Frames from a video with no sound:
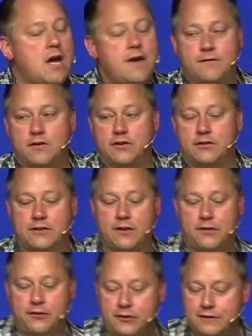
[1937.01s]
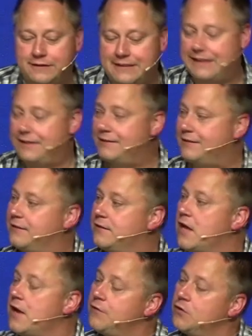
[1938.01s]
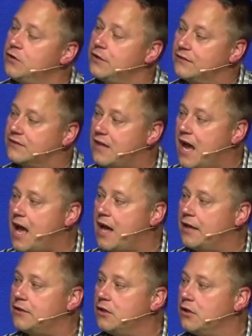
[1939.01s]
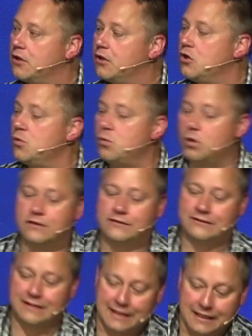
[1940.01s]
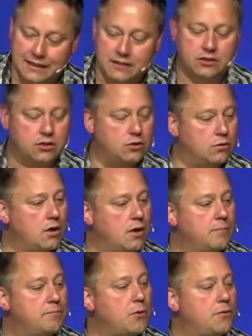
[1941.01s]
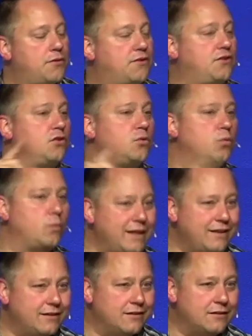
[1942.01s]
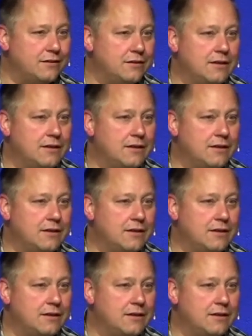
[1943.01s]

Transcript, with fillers: verse 13 says, For it is God who works in you both to will